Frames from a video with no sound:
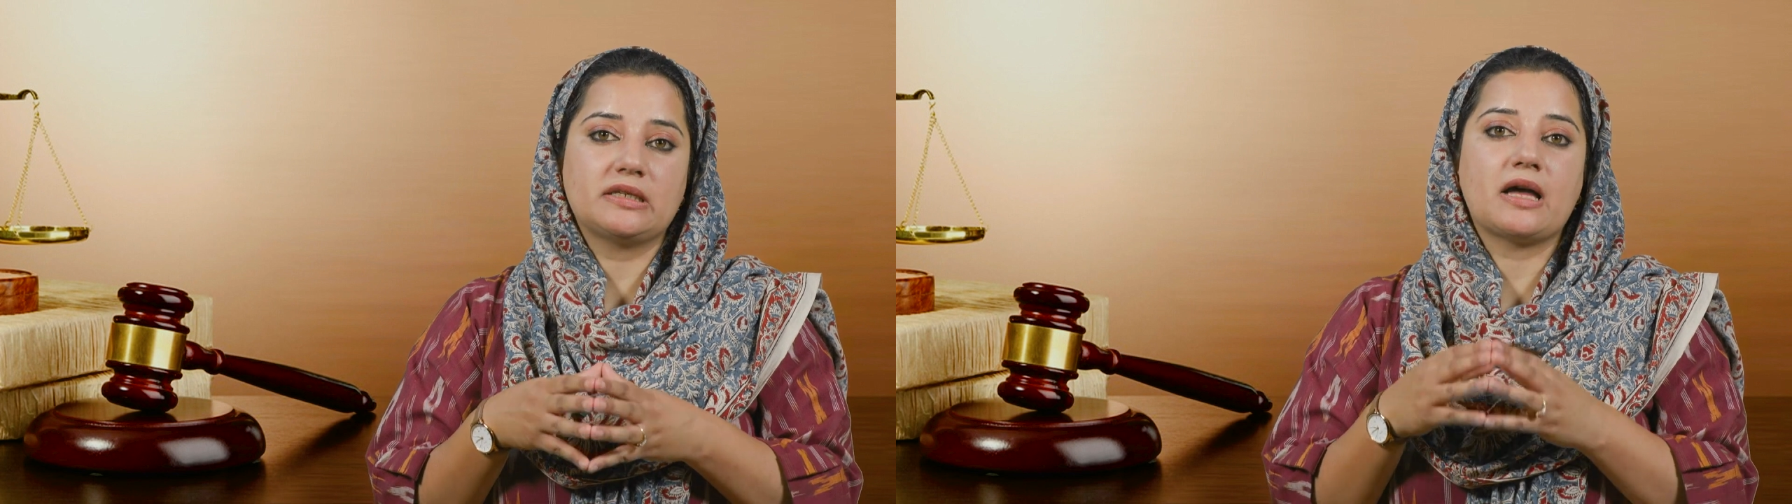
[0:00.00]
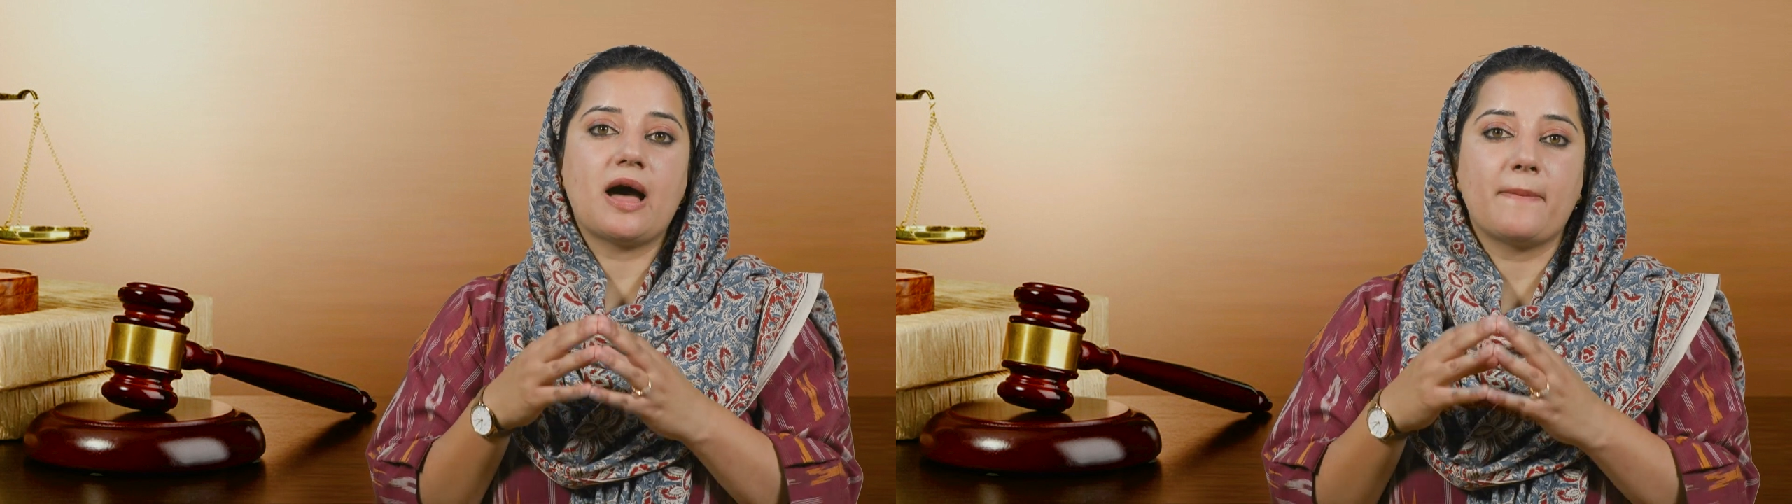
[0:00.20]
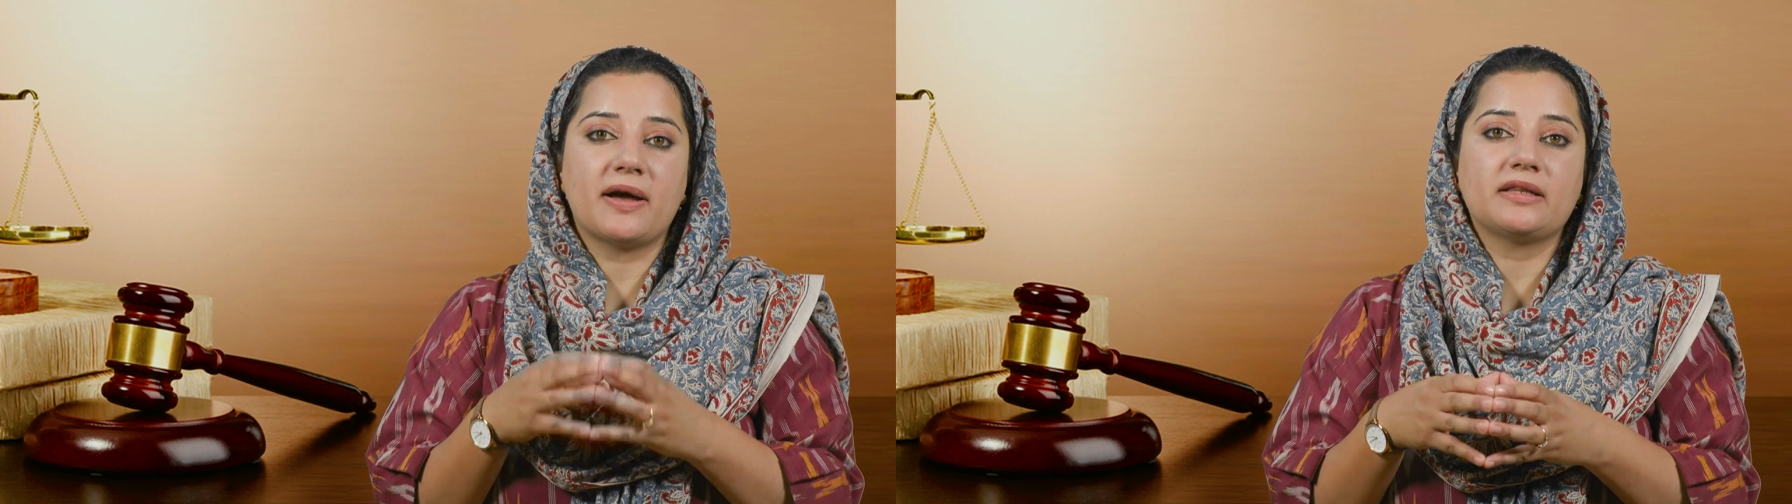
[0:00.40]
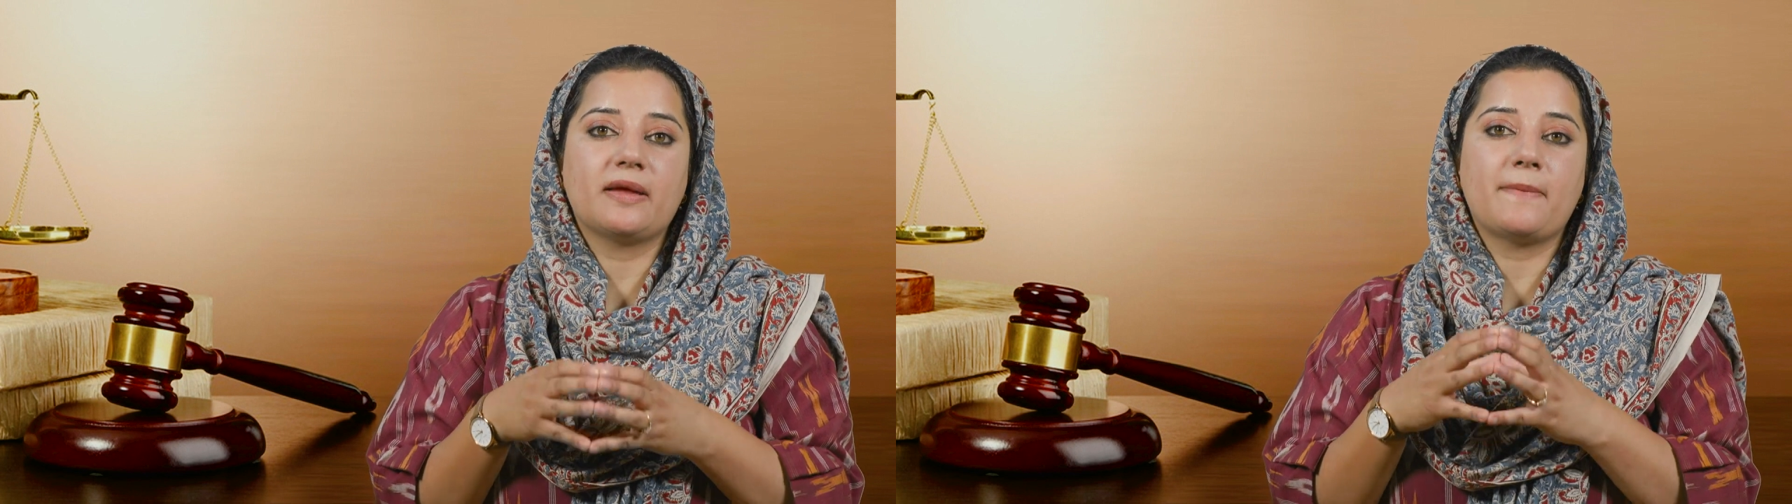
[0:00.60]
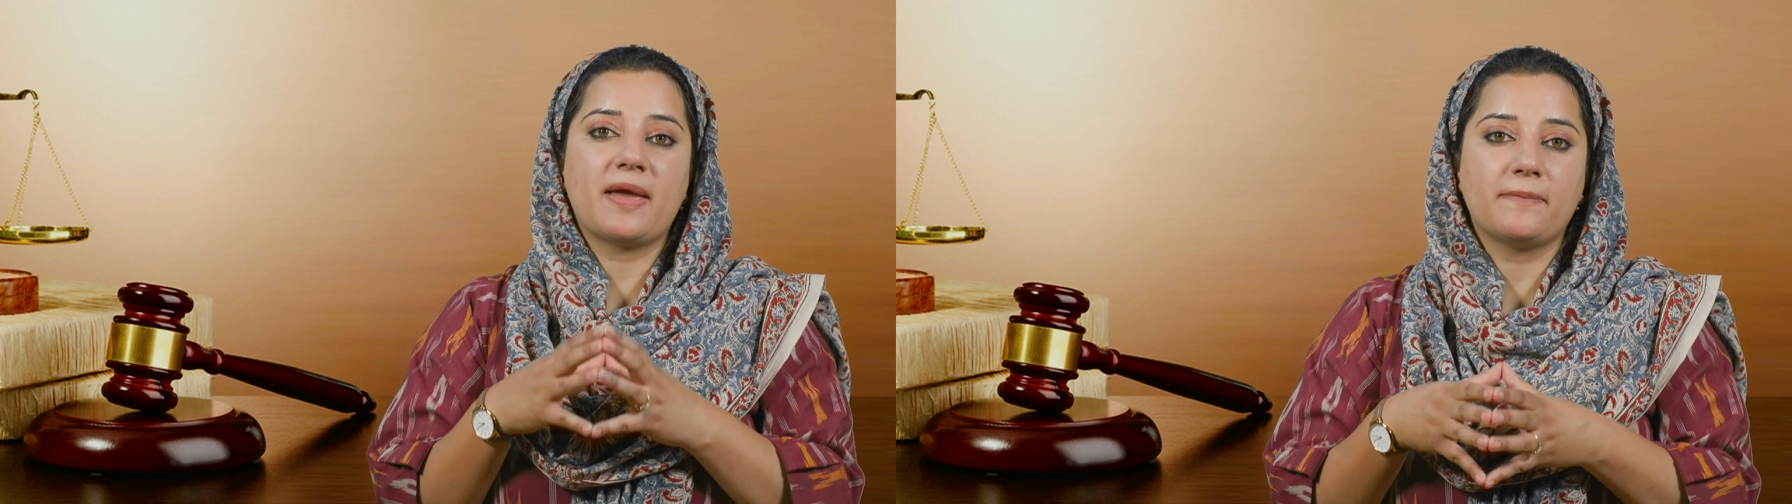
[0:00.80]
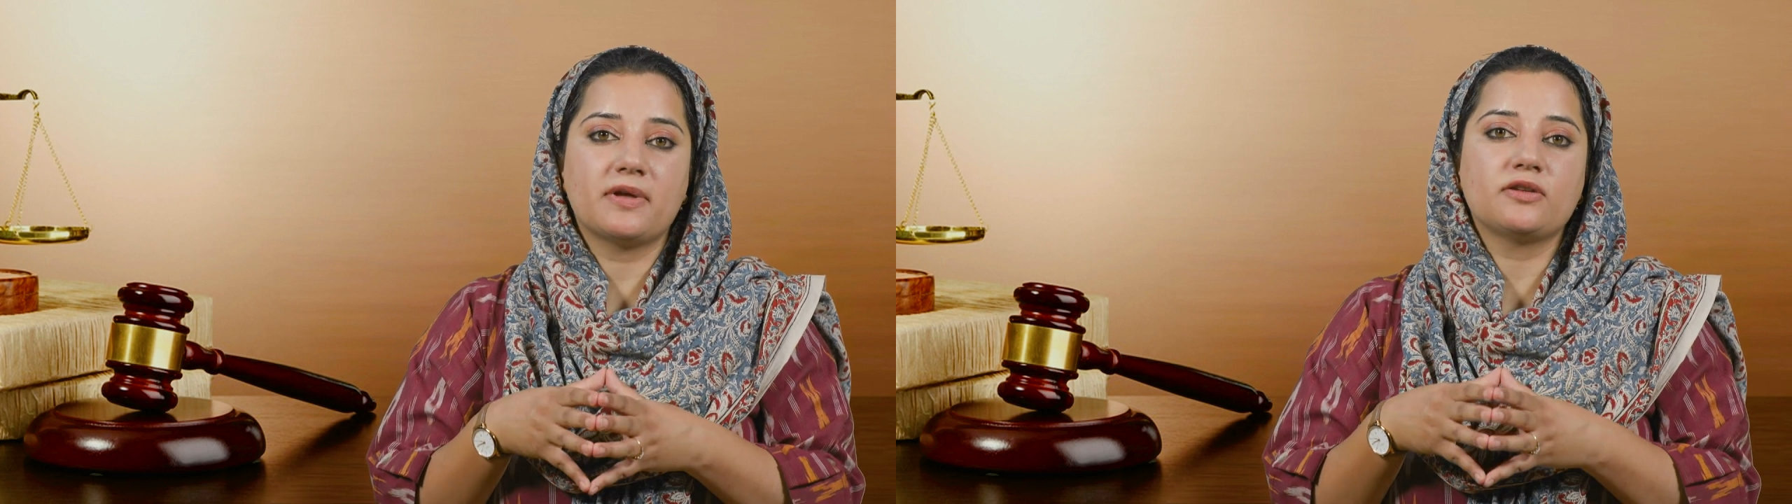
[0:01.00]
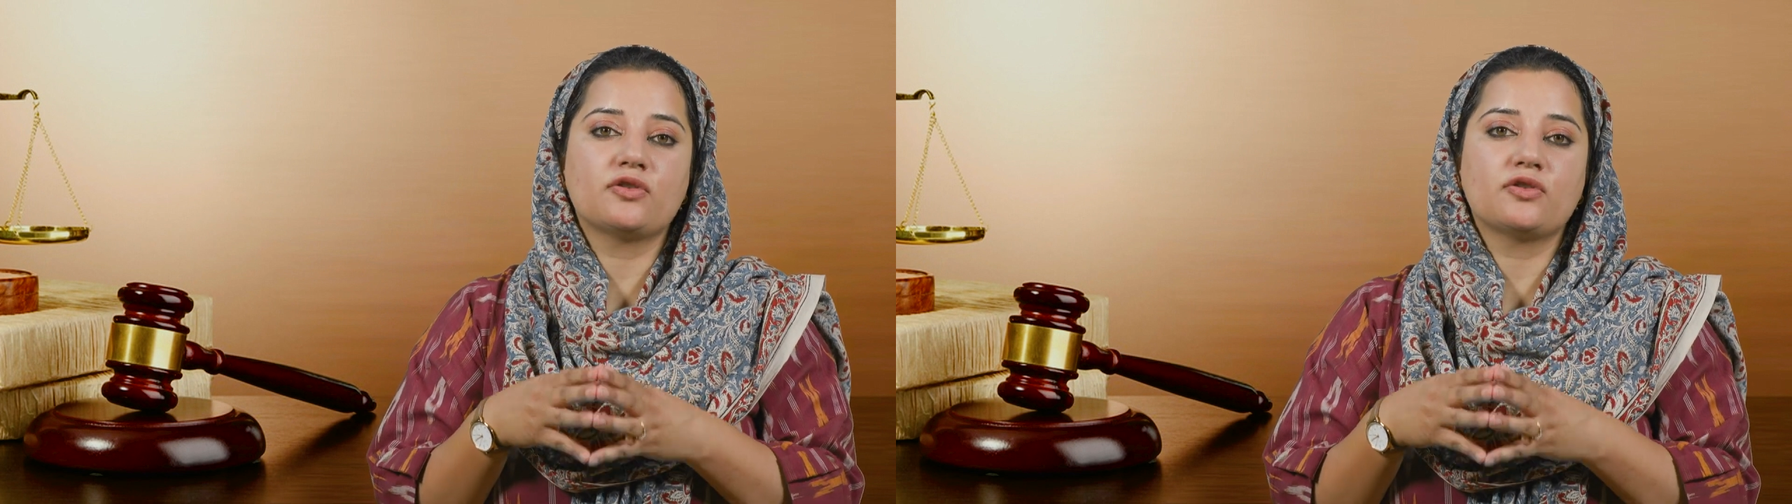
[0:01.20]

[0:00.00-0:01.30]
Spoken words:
among the members